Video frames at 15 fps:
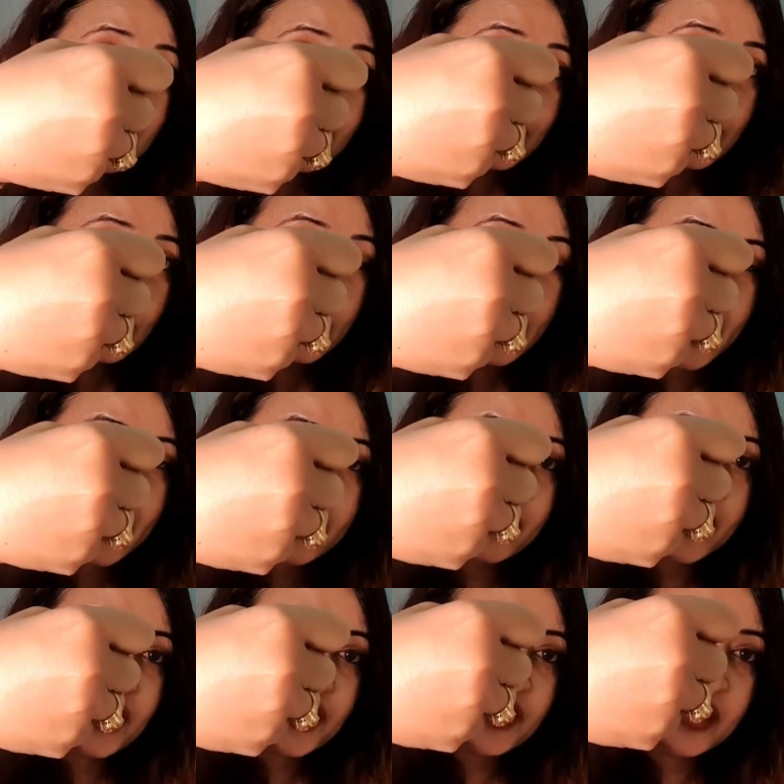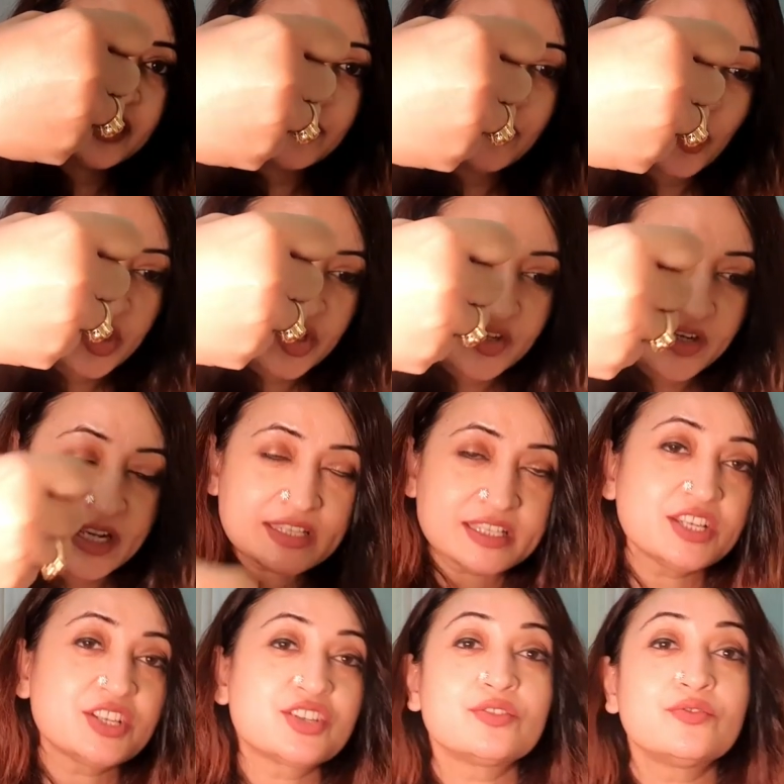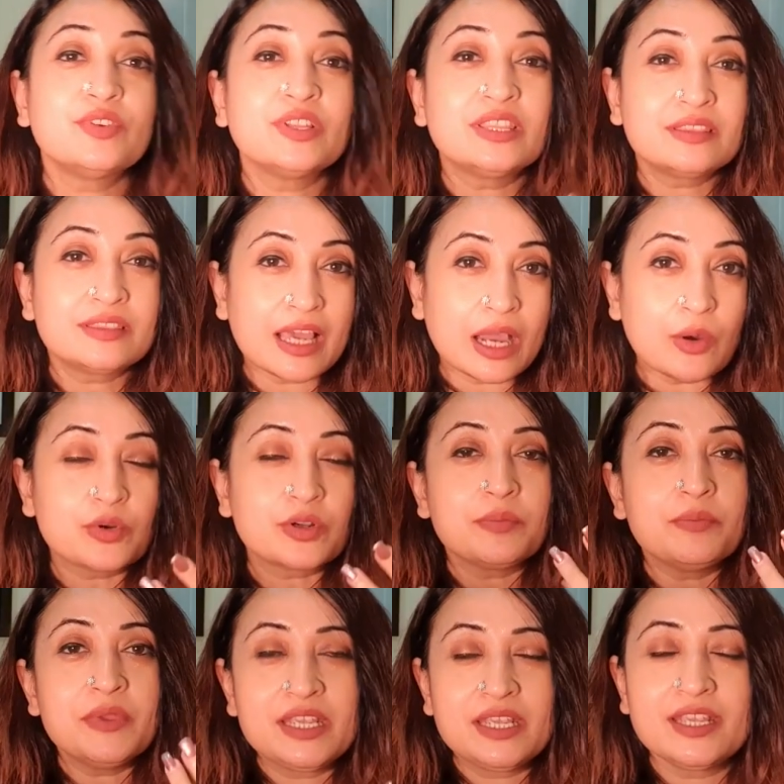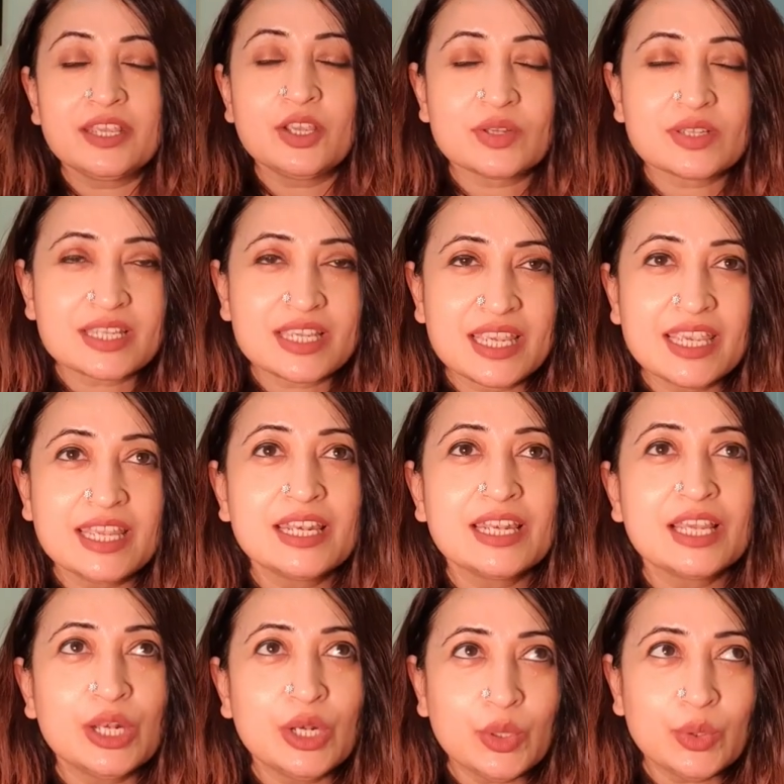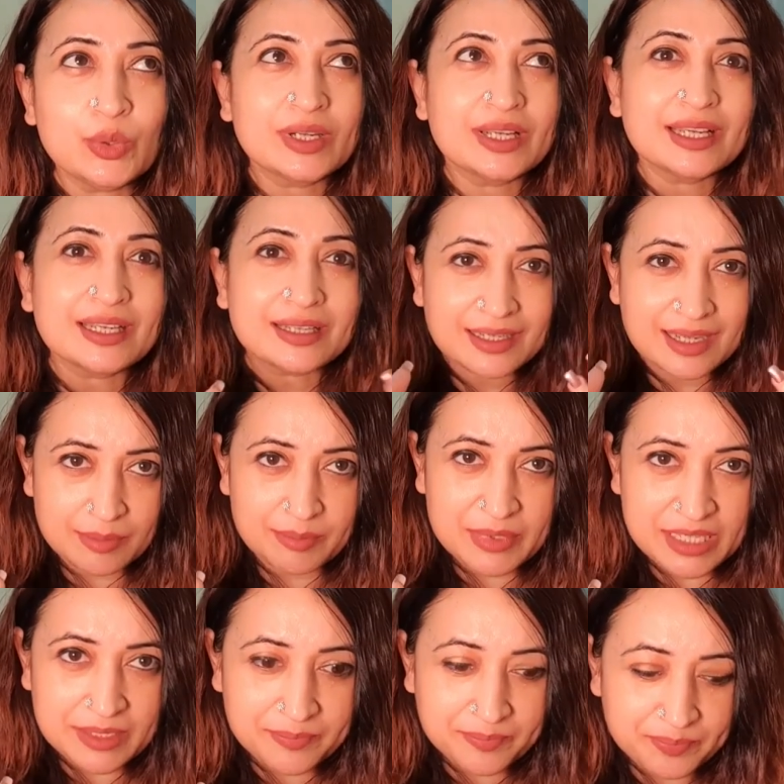gives you the hydration and the moisturization without making your skin look gummy.